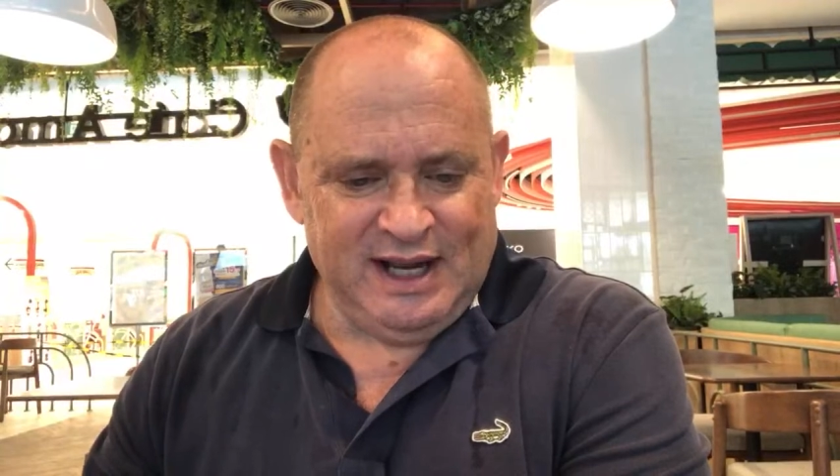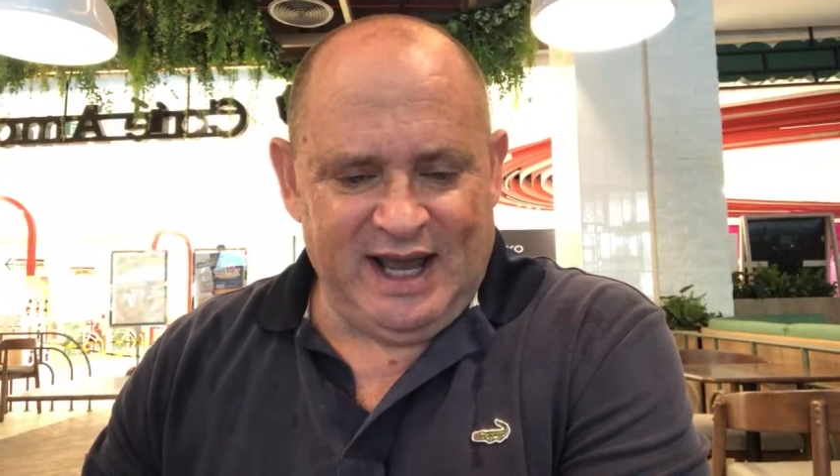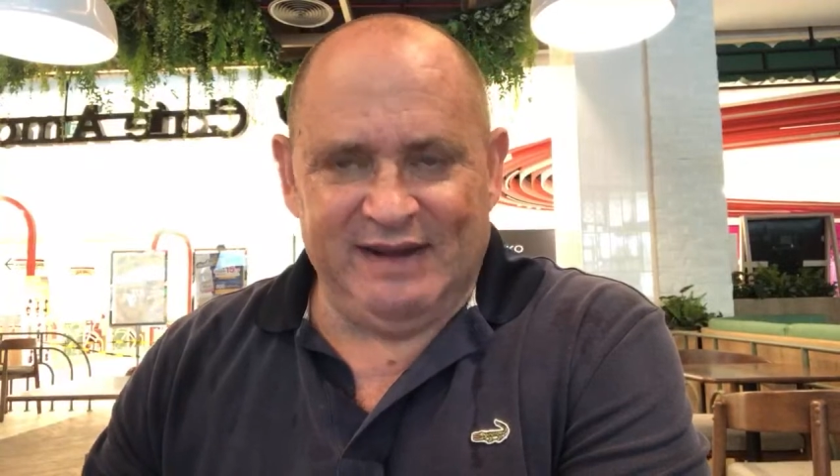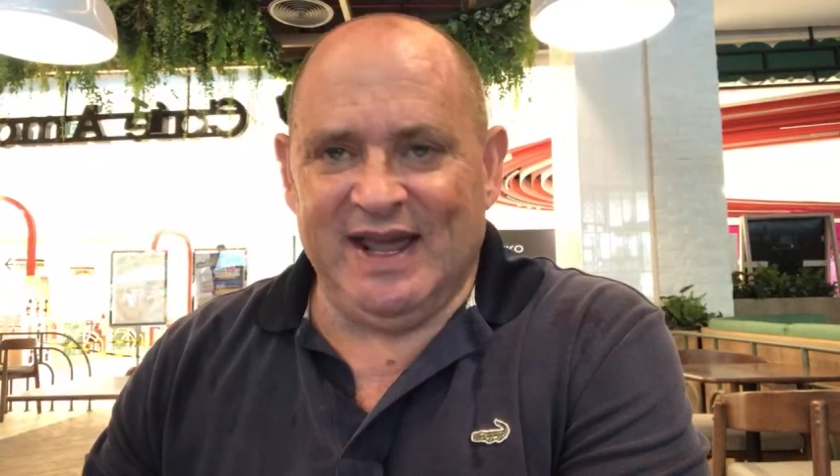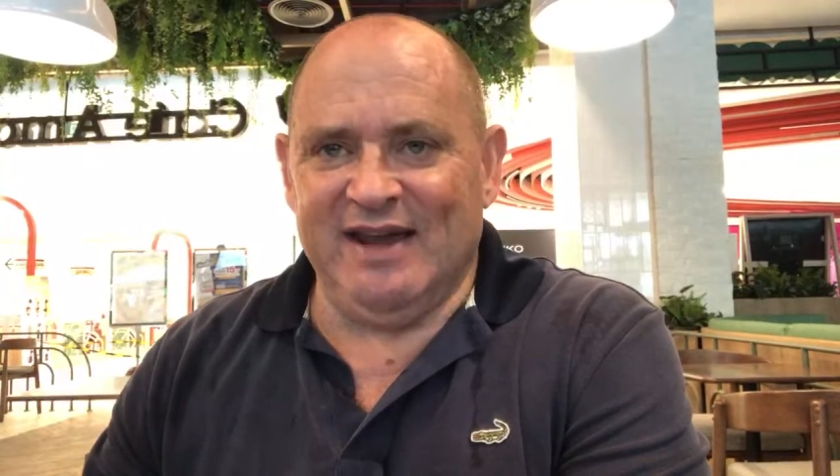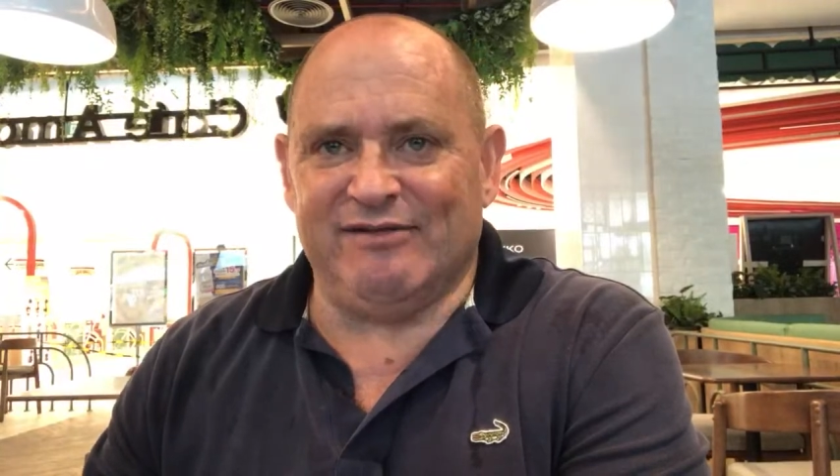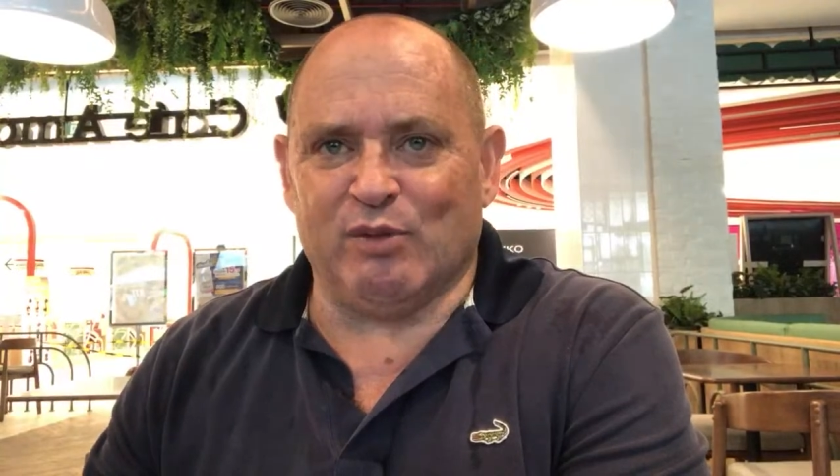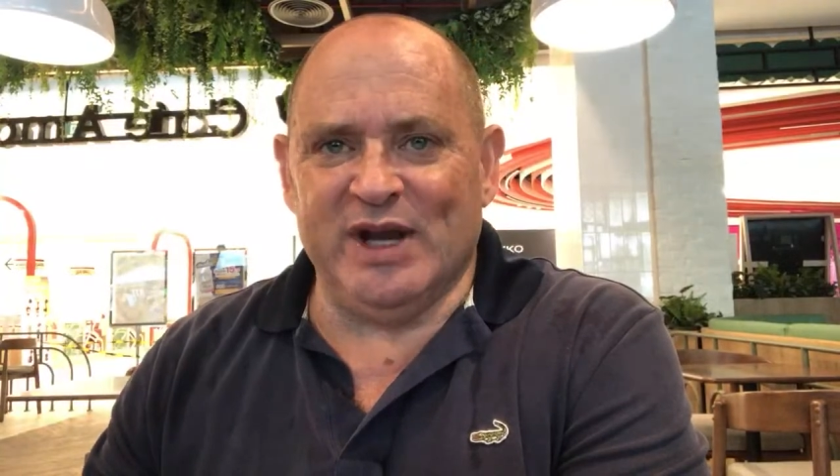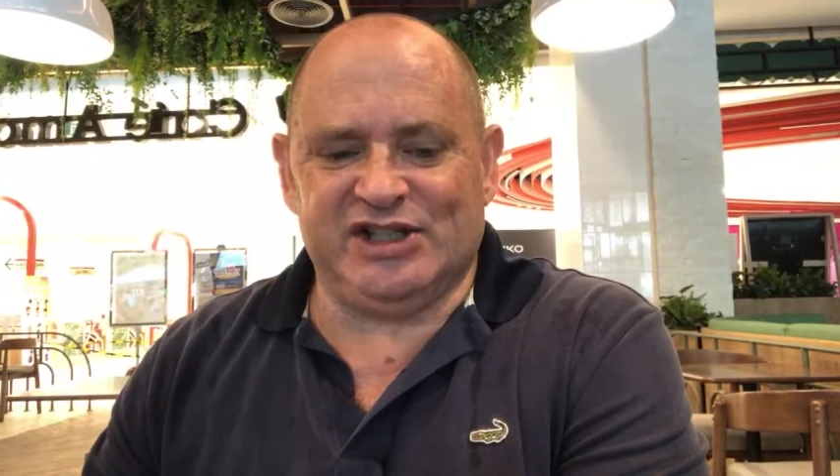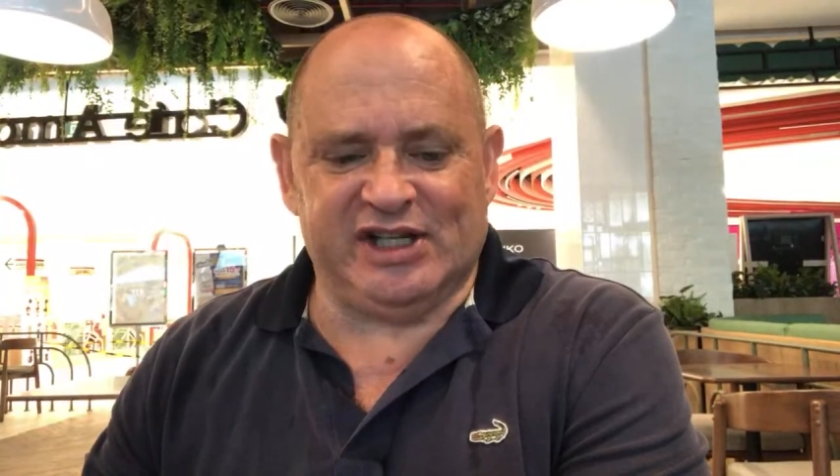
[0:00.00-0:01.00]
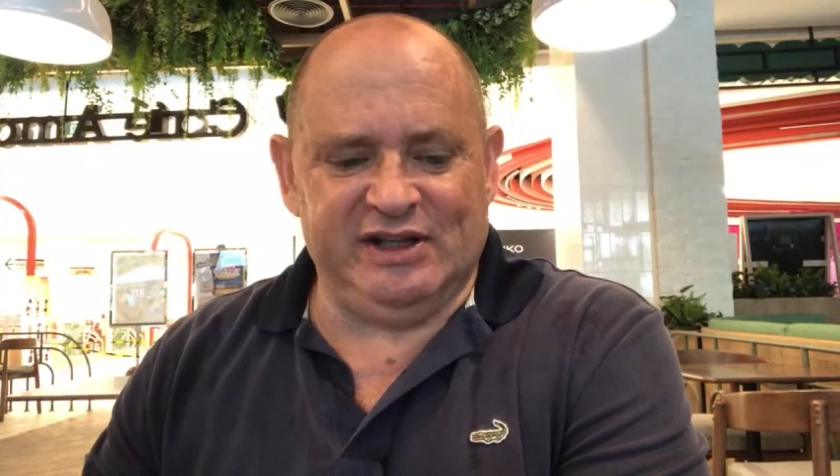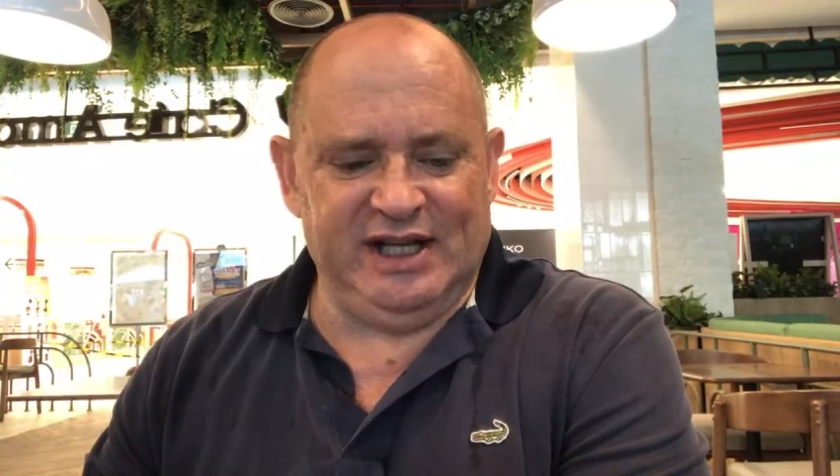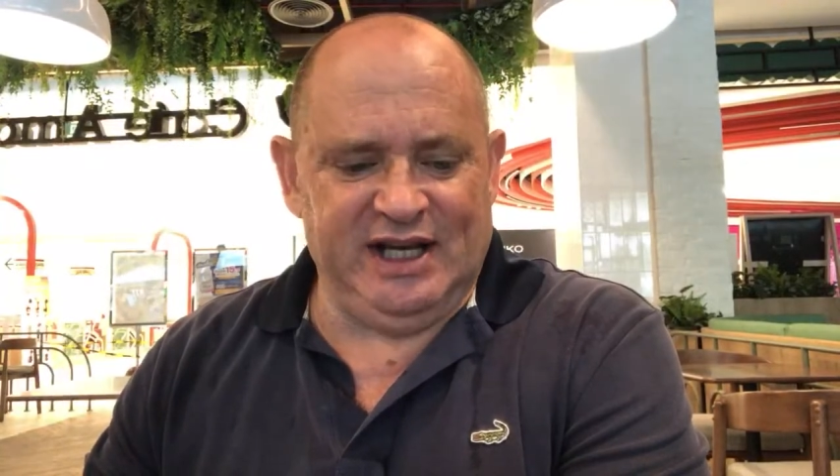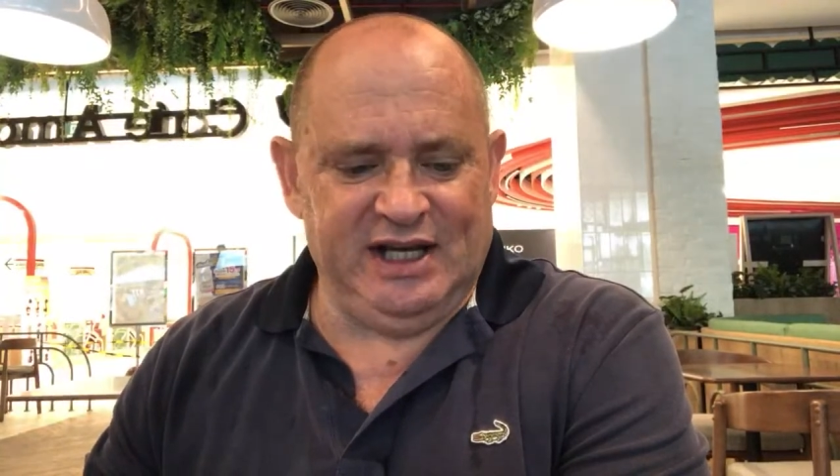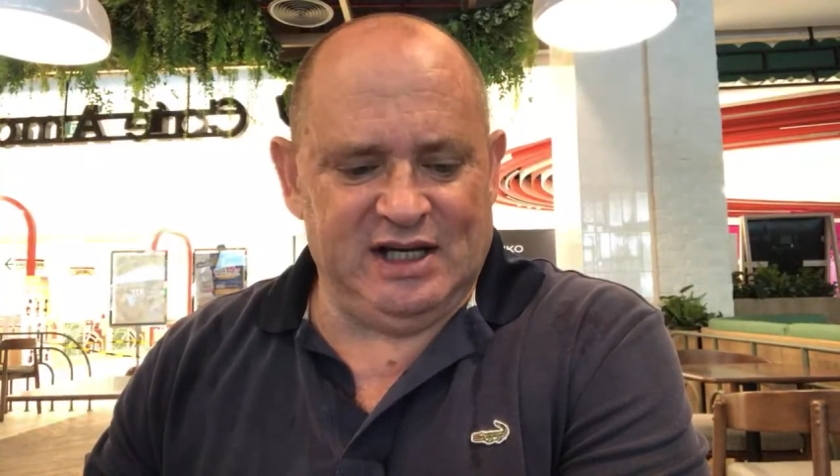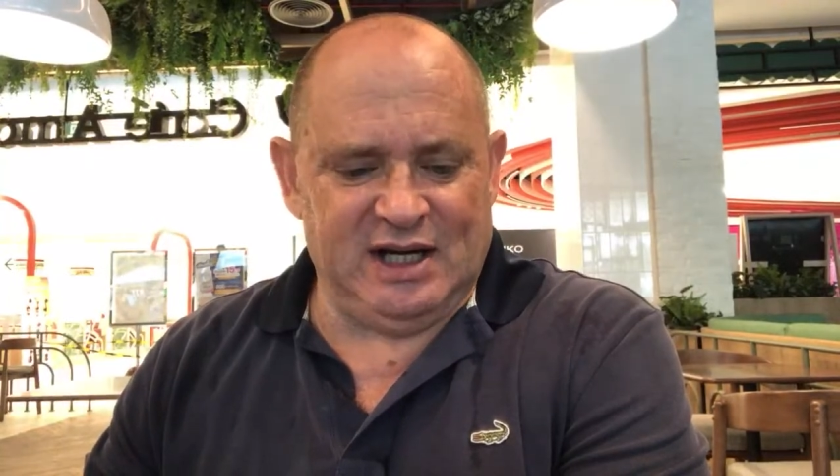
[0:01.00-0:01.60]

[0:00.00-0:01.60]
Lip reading: and they've recently